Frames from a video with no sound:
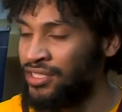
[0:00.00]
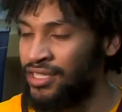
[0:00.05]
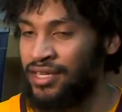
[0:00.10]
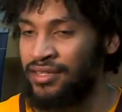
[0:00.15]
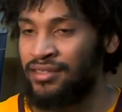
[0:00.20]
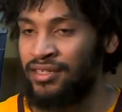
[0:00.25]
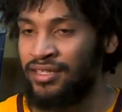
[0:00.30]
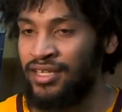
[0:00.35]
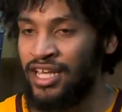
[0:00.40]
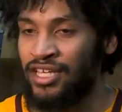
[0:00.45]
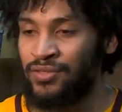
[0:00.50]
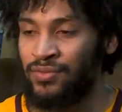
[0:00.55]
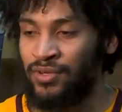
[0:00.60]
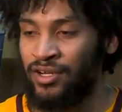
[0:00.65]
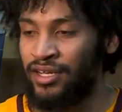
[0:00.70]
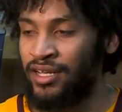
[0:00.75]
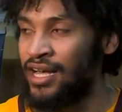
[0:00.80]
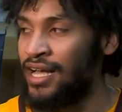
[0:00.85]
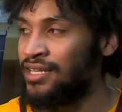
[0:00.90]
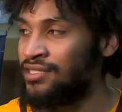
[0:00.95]
and I think that's when
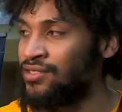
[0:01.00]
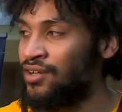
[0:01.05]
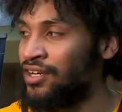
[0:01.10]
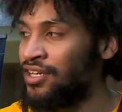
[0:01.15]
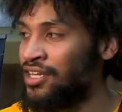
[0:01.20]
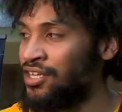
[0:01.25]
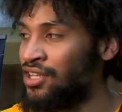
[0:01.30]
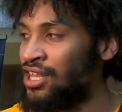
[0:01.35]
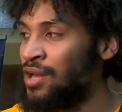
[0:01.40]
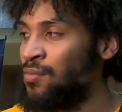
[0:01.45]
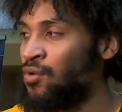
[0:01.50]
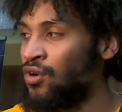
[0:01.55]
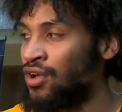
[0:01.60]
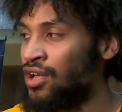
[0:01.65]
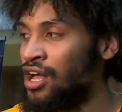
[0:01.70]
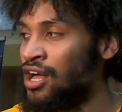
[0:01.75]
our guys started getting a lot more